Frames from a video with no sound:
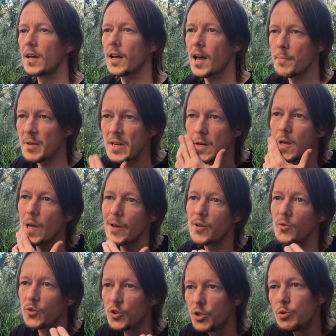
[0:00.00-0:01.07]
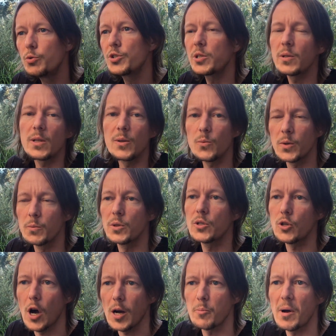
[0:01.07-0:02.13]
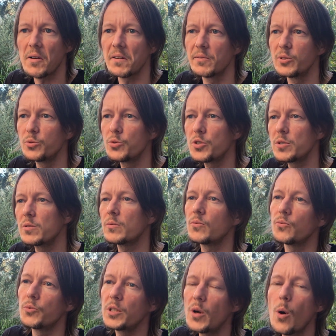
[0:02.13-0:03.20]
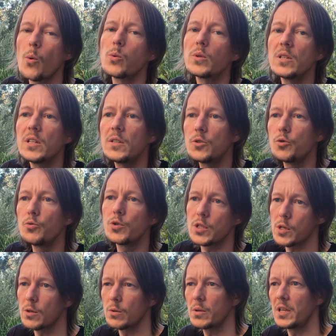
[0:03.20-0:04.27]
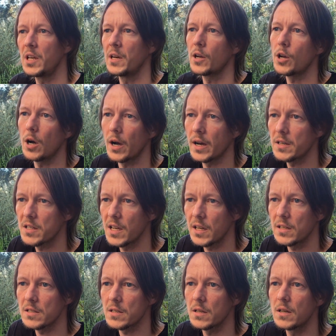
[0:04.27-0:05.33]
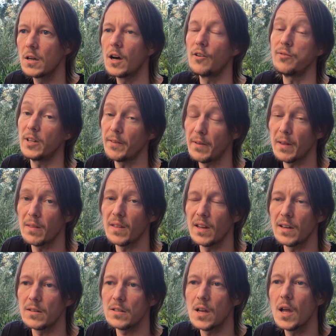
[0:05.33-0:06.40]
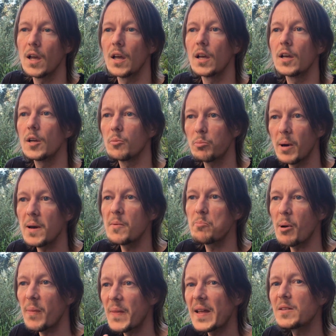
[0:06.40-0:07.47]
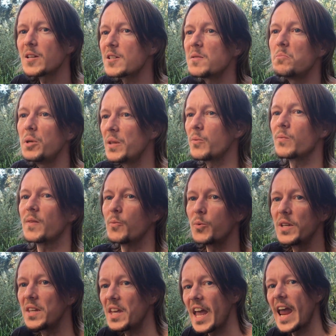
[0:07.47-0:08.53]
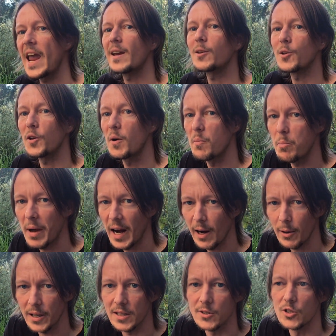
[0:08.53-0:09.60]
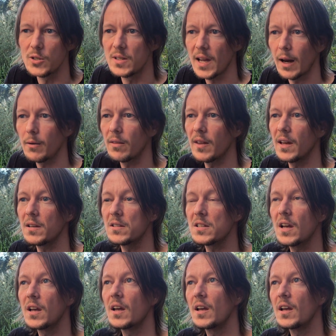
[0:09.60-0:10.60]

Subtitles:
I mean, usually when we talk about evolution, we only do so in a context of living things. But that doesn't mean that we can't compare it to dead things.